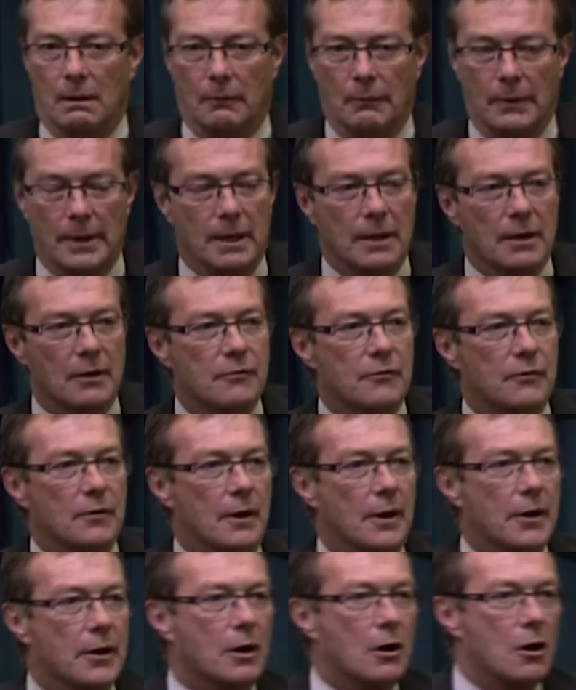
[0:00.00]
We live
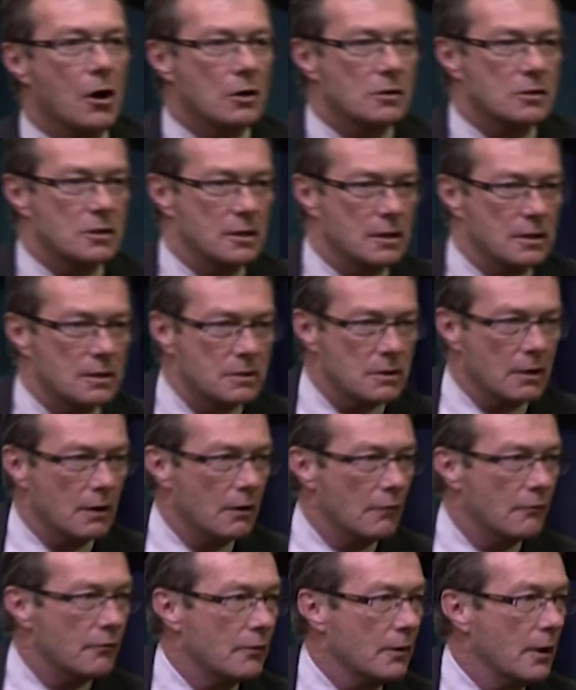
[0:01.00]
on a continent
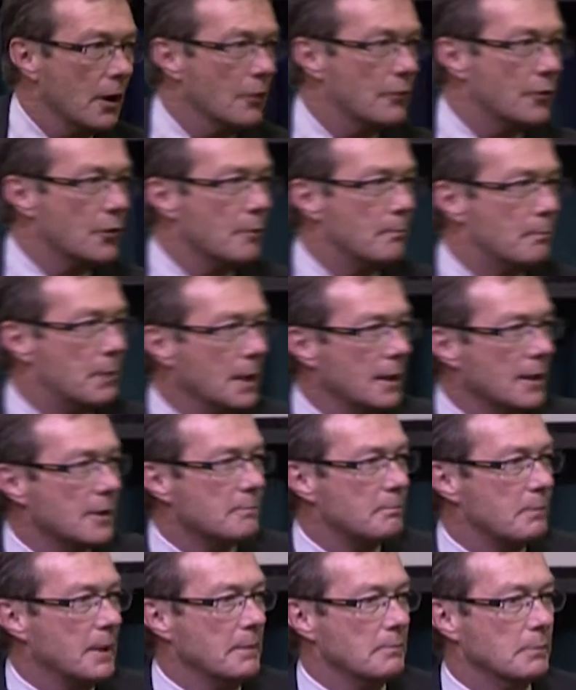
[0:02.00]
of over 1
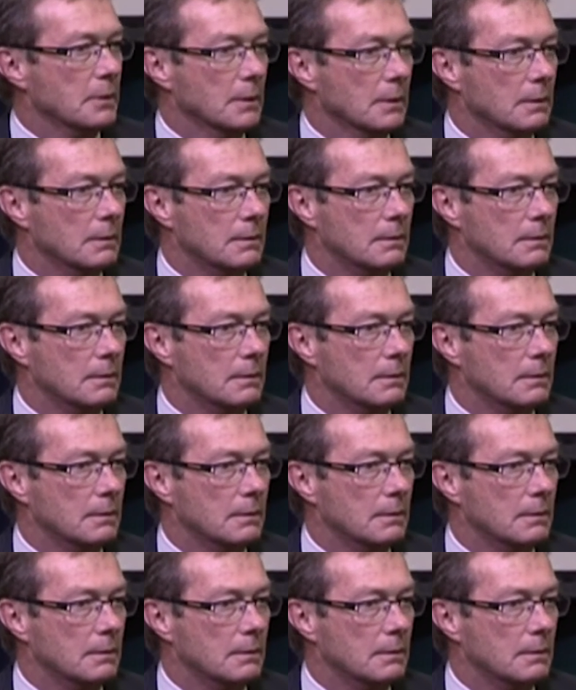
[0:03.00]
billion people.